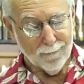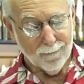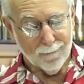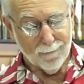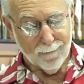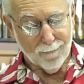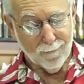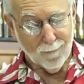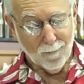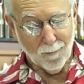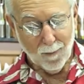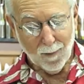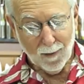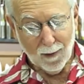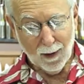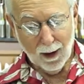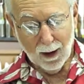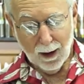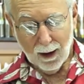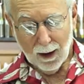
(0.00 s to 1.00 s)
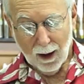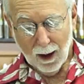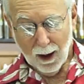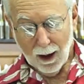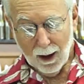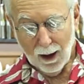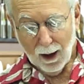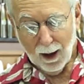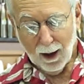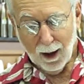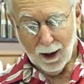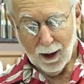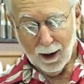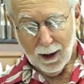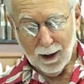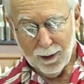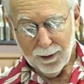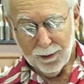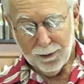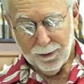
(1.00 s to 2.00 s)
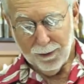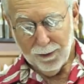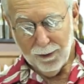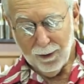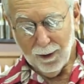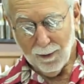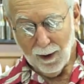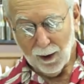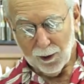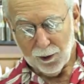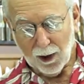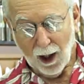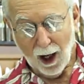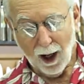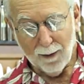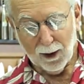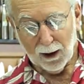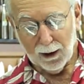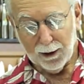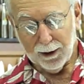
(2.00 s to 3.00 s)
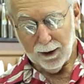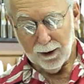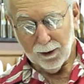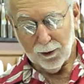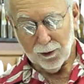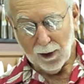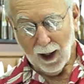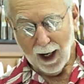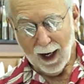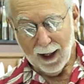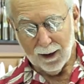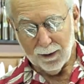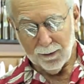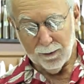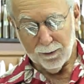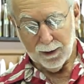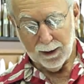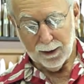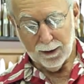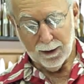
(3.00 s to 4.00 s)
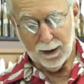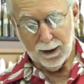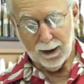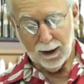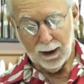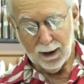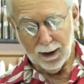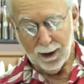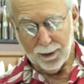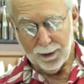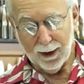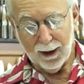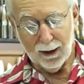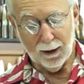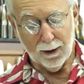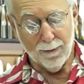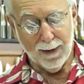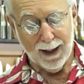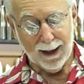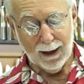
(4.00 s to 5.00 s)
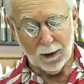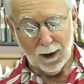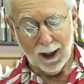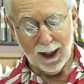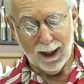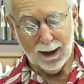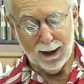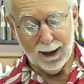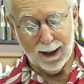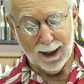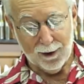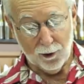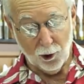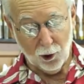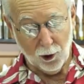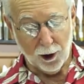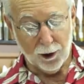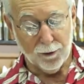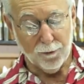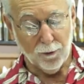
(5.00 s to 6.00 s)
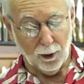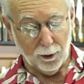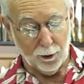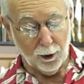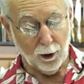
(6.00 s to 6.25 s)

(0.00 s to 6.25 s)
after I use it, etc., to make sure it's good? The most commonly used item in the thing to maintain the edge just for a